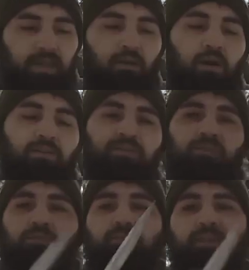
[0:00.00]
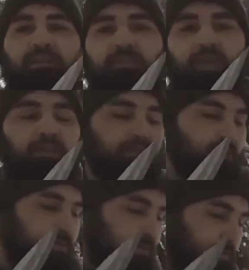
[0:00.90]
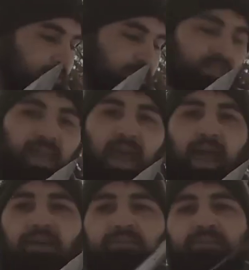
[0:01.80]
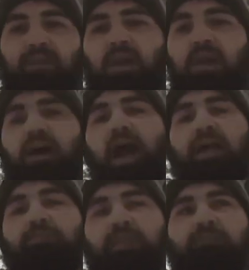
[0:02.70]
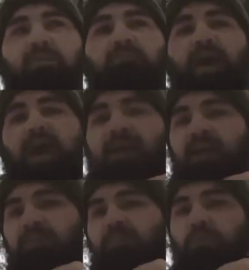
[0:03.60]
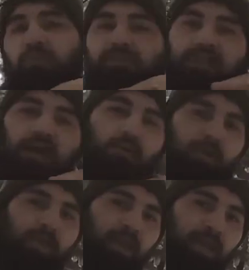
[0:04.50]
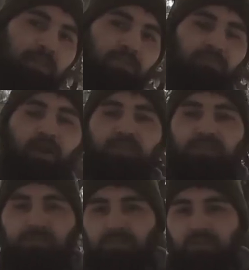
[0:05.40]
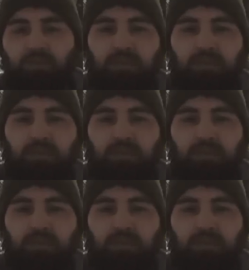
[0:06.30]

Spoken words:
Now, also, the big thing versus the axe is I could be on my back, I could pull this out, and I can thrust.